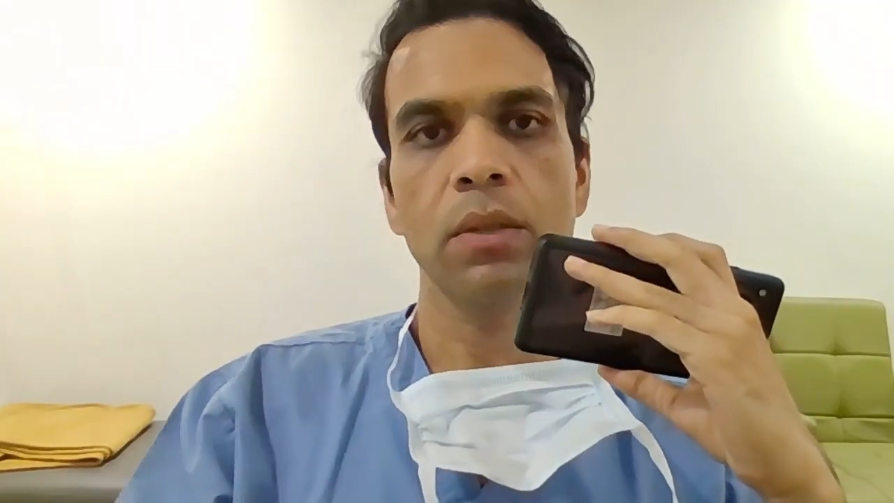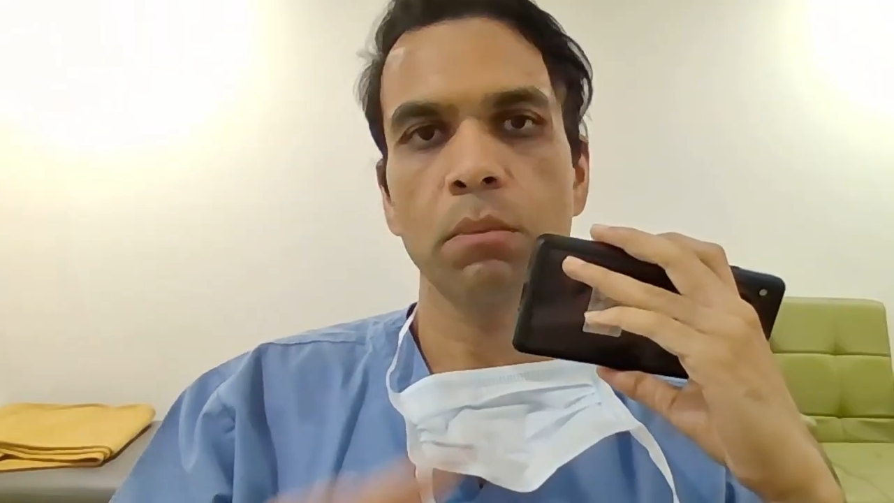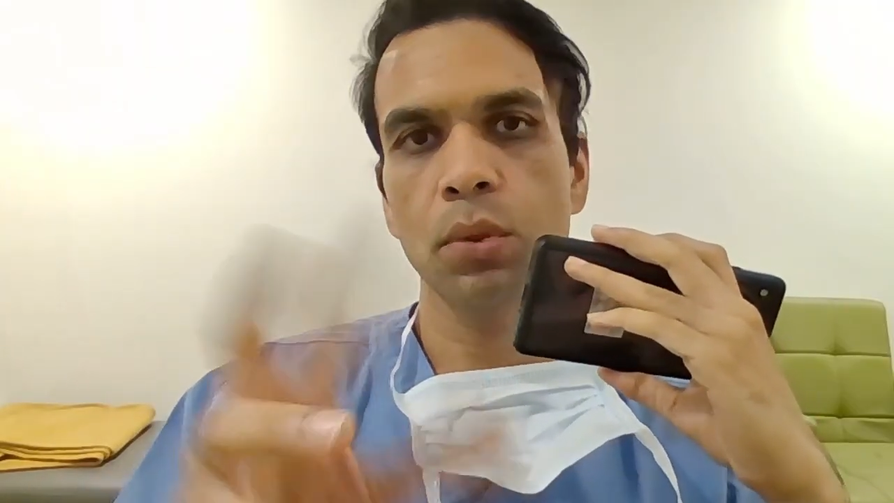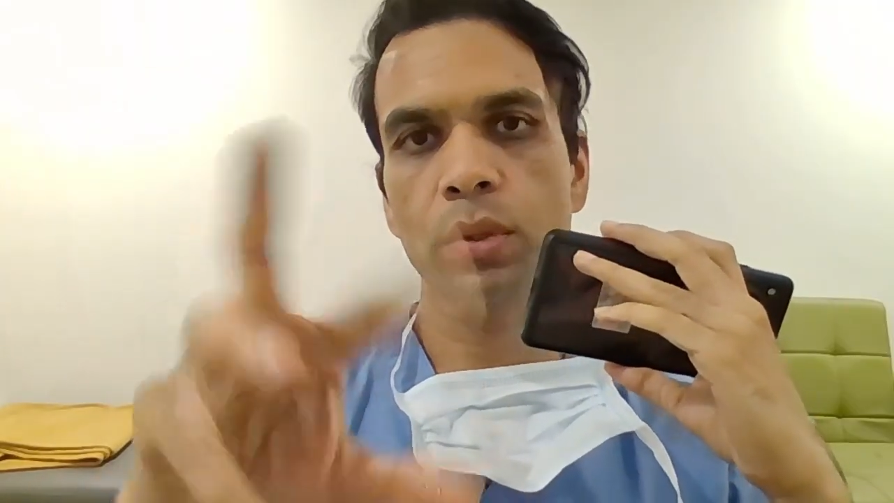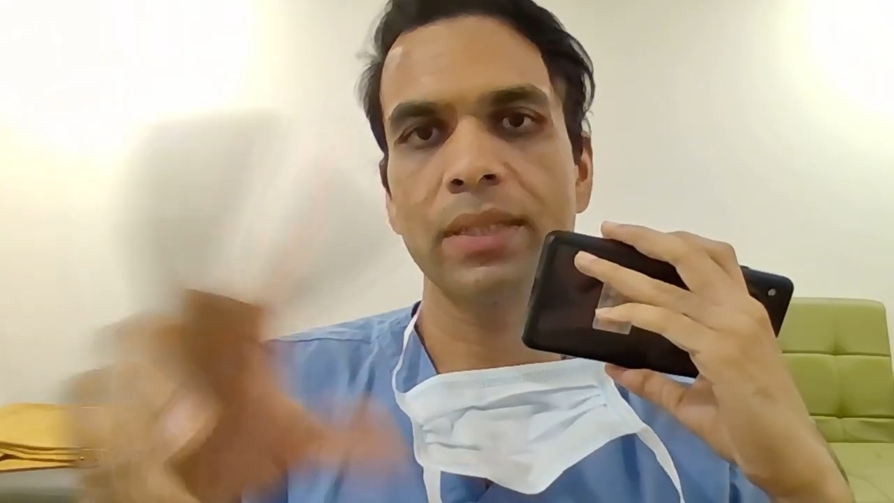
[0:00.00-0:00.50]

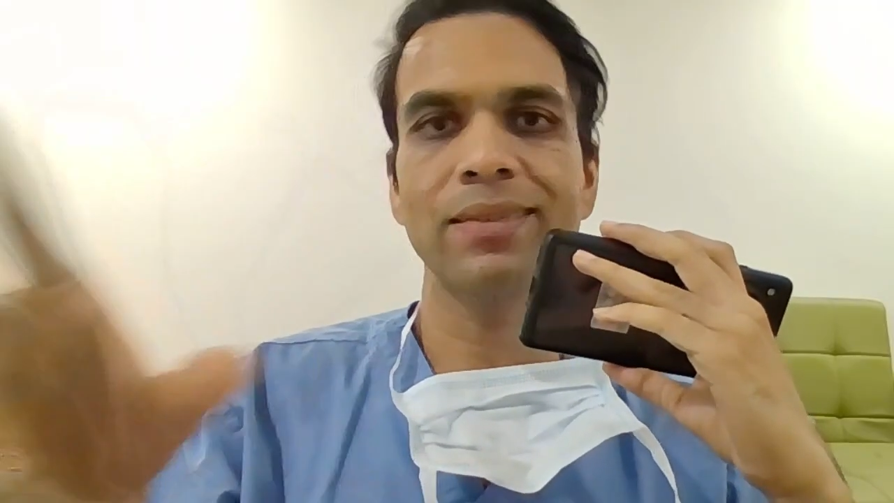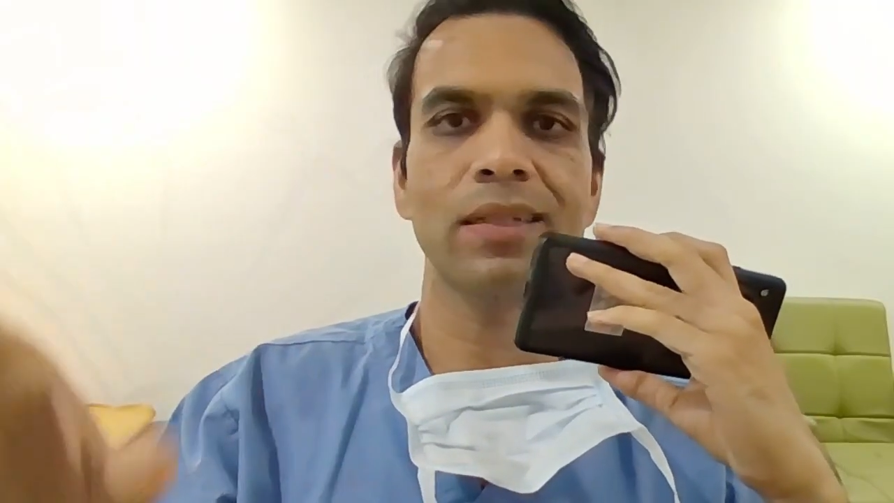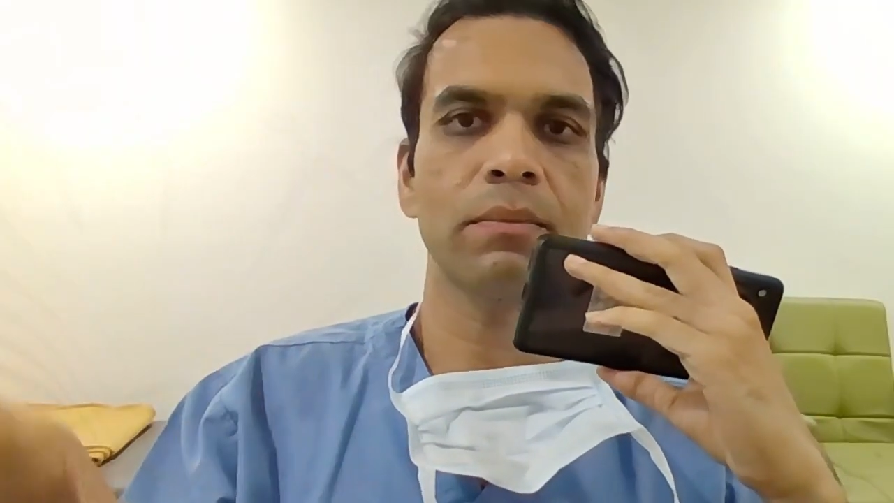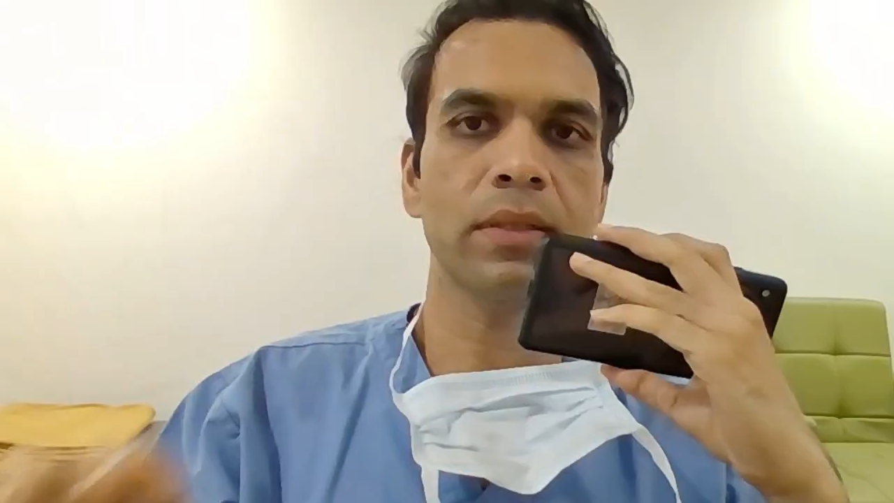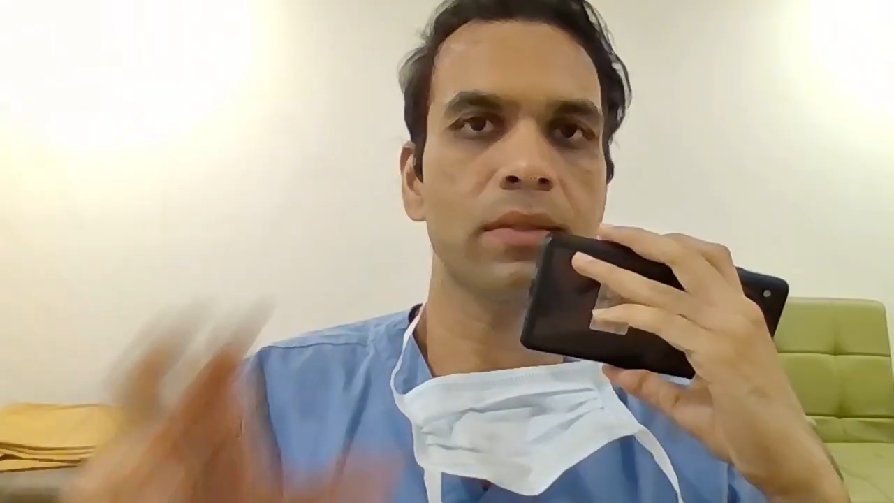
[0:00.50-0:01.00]
Both these
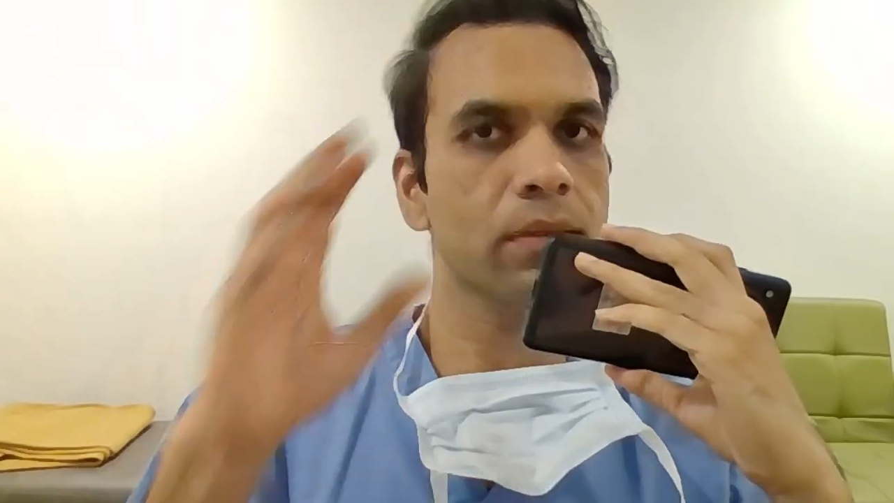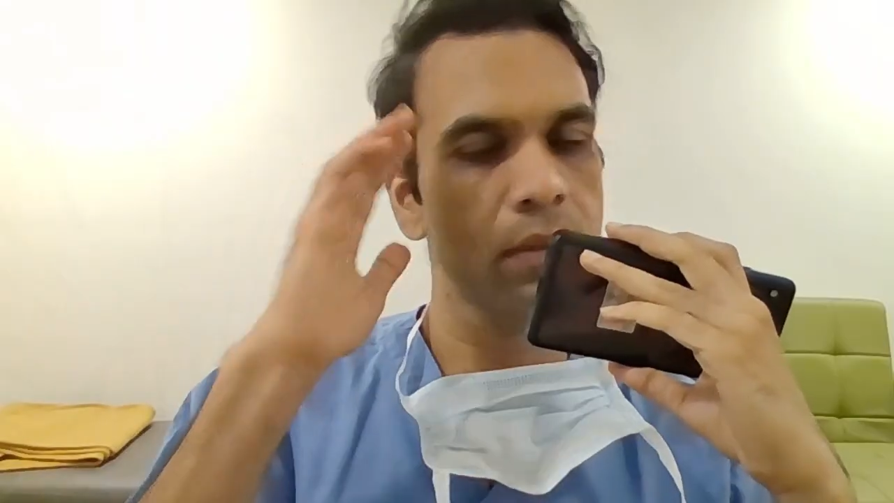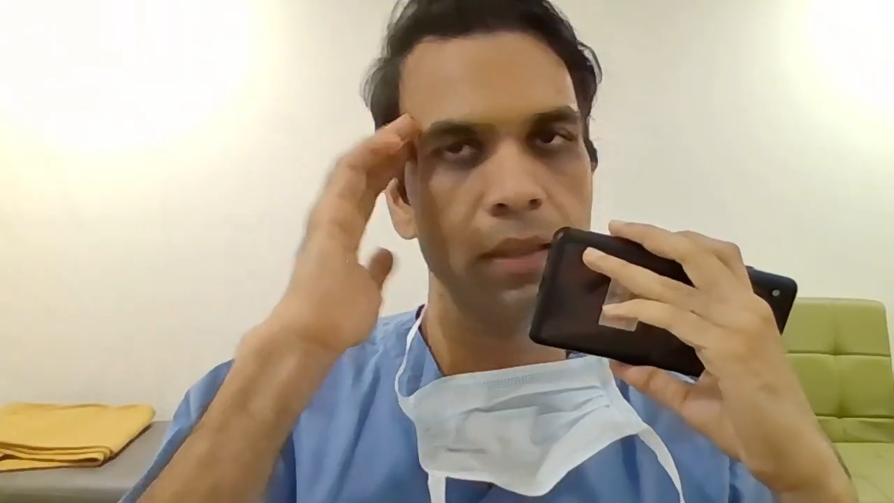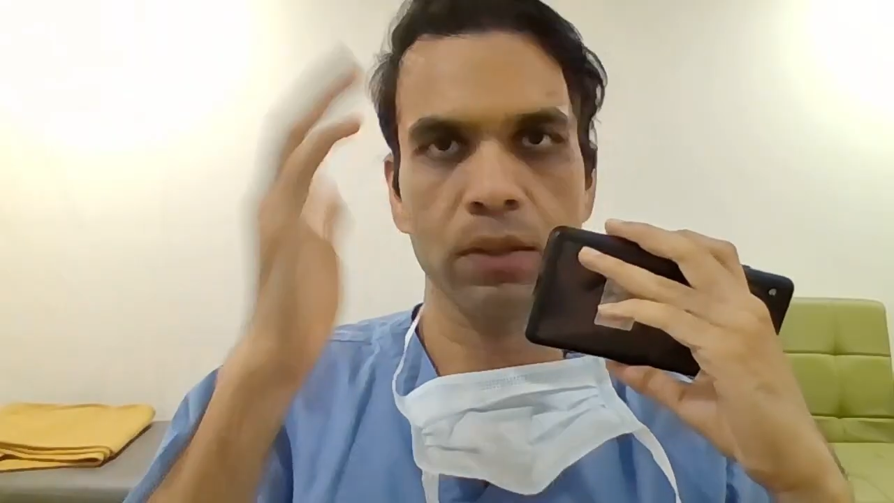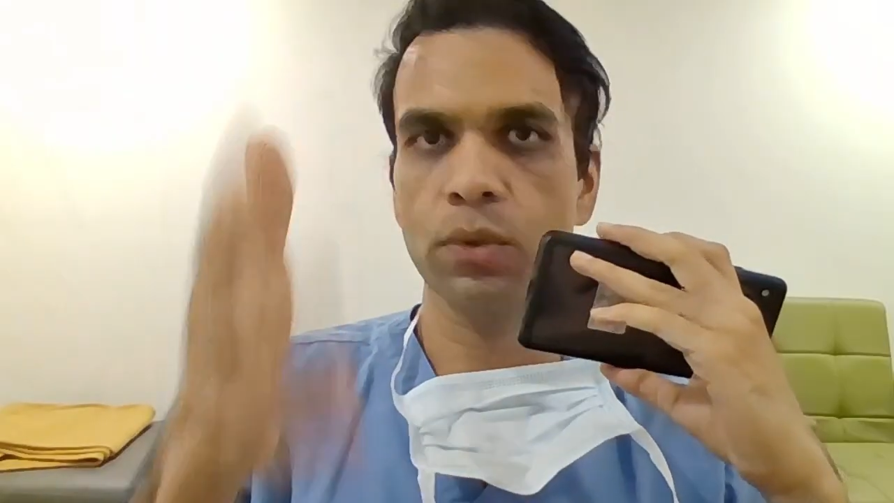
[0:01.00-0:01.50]
elements
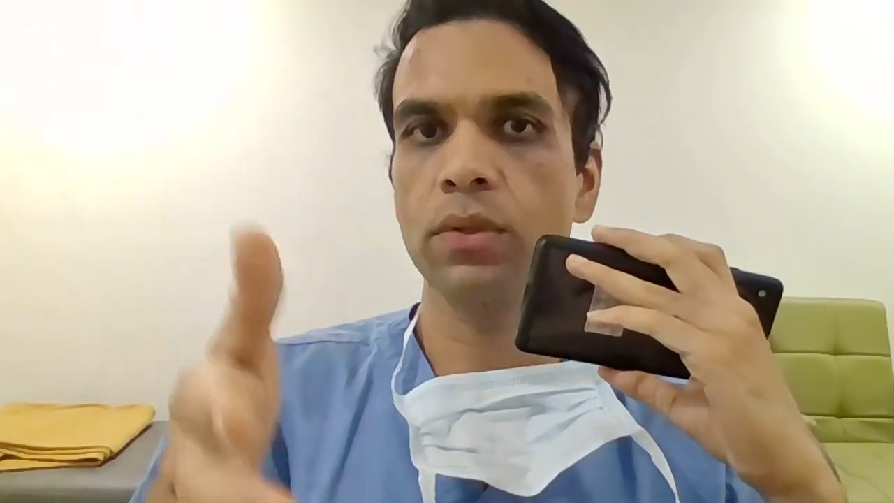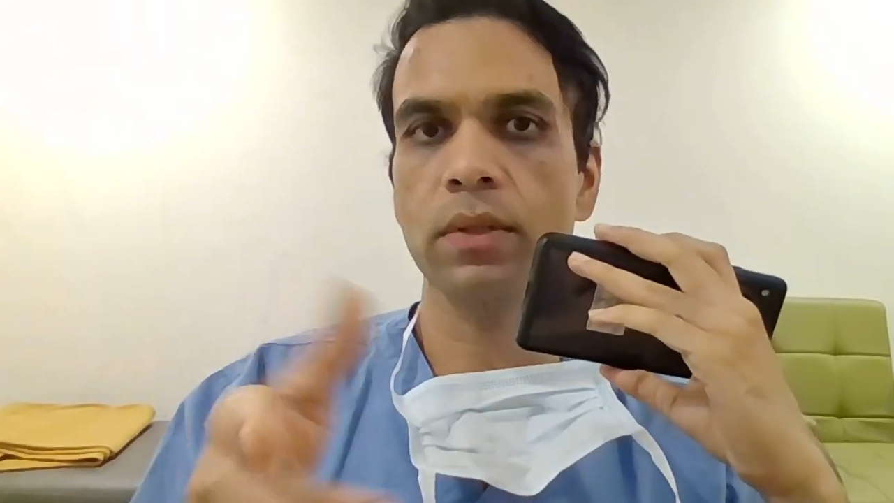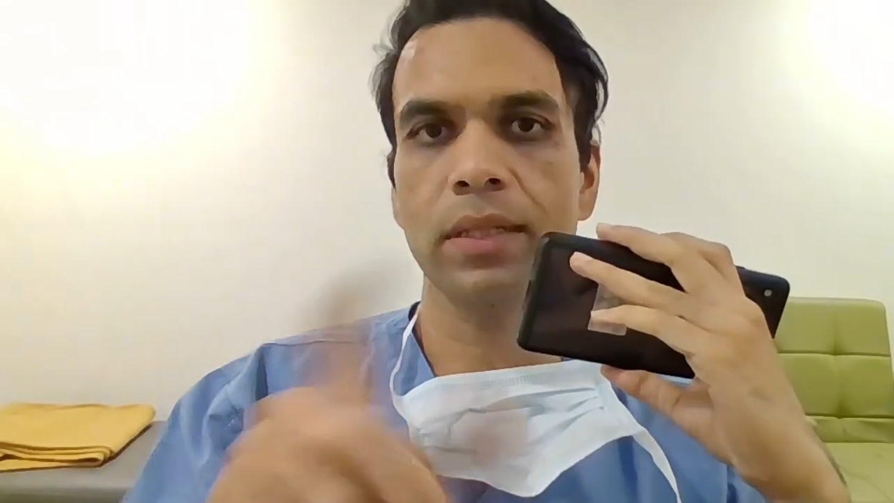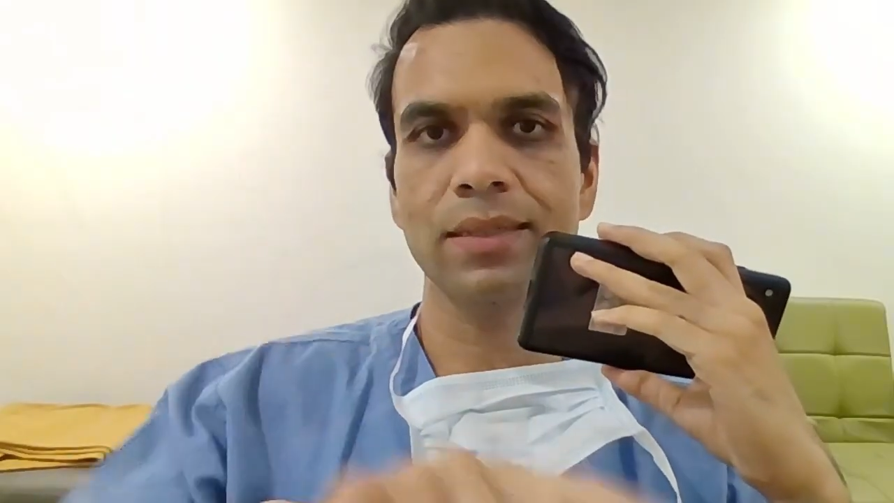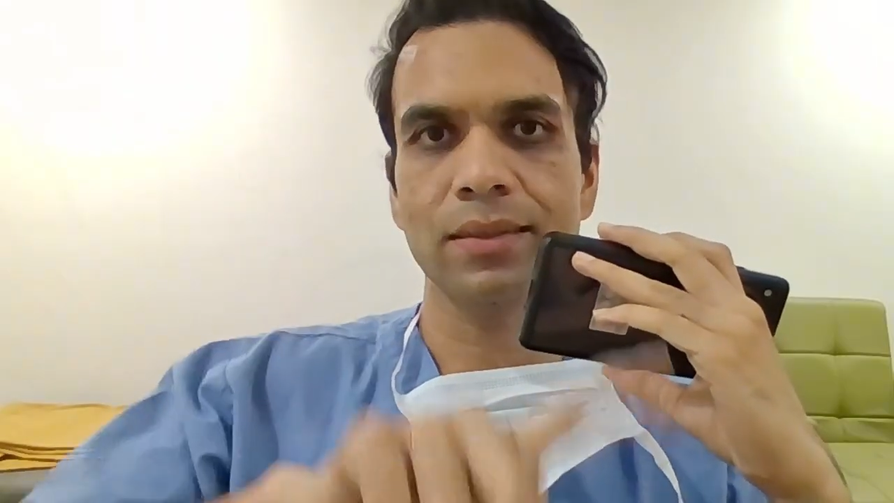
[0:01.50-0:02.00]
are known to
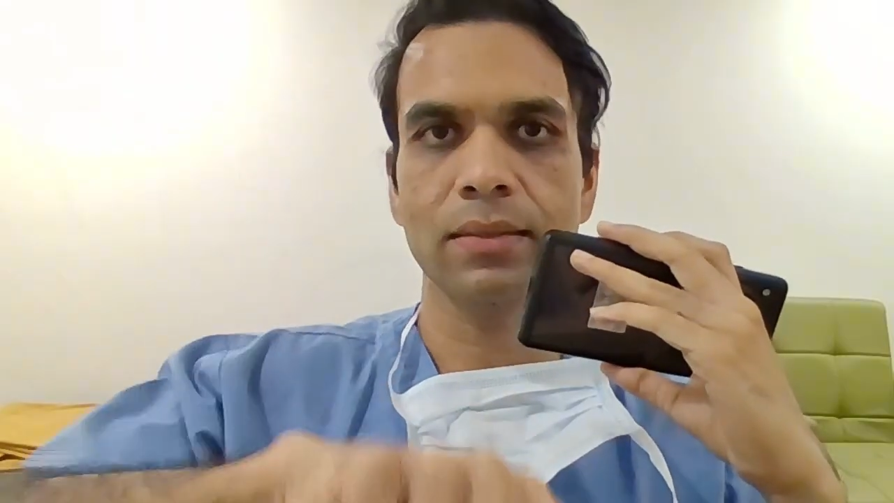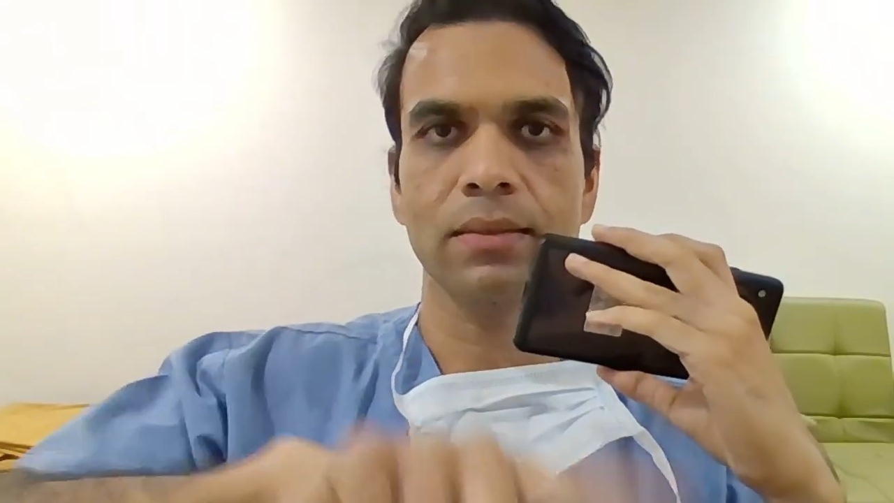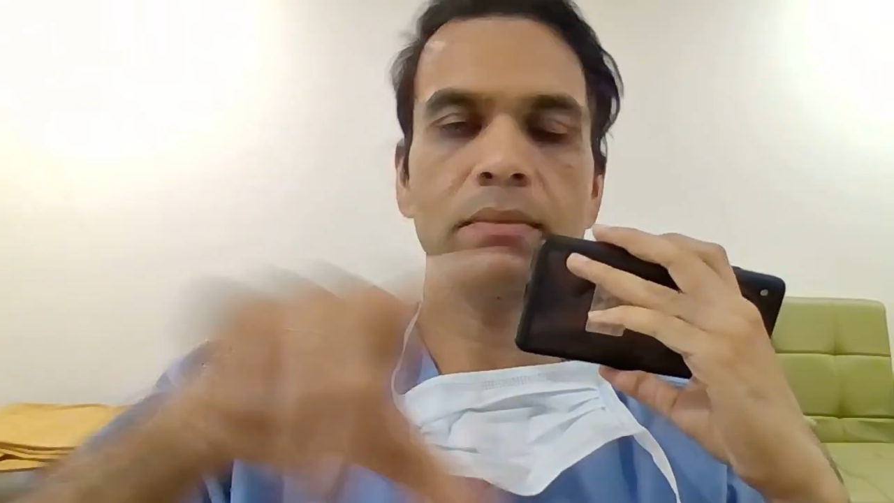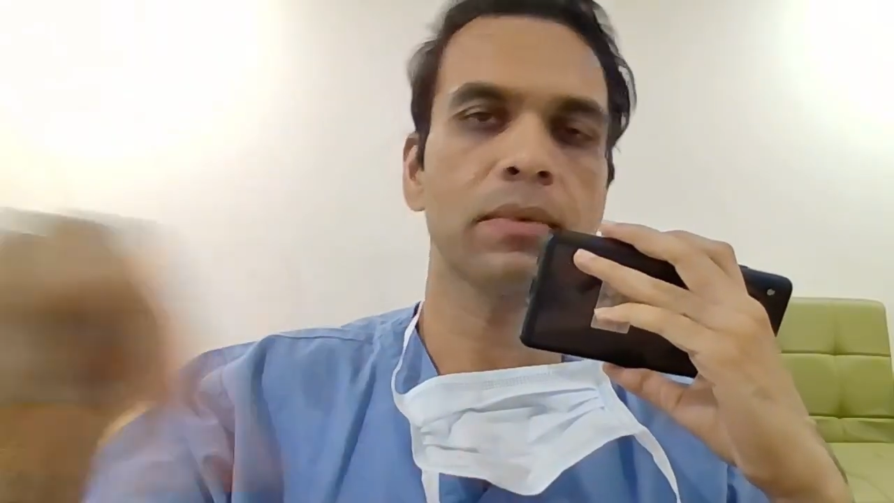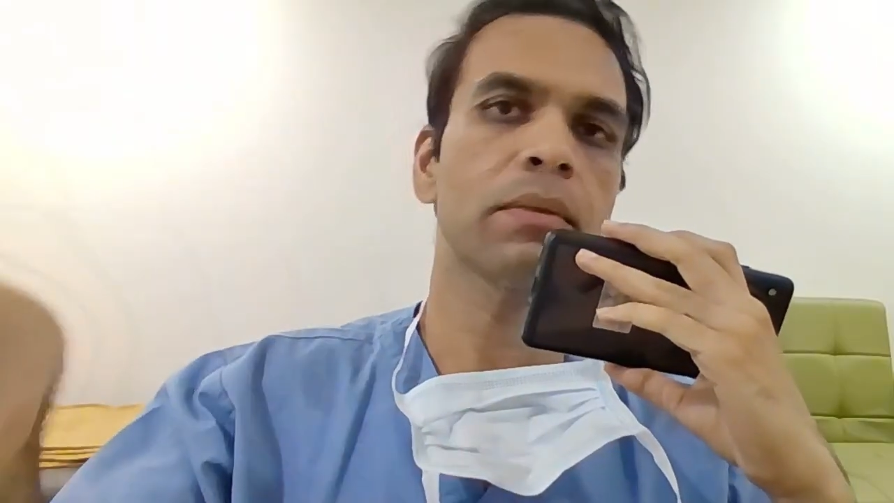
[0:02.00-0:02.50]
release this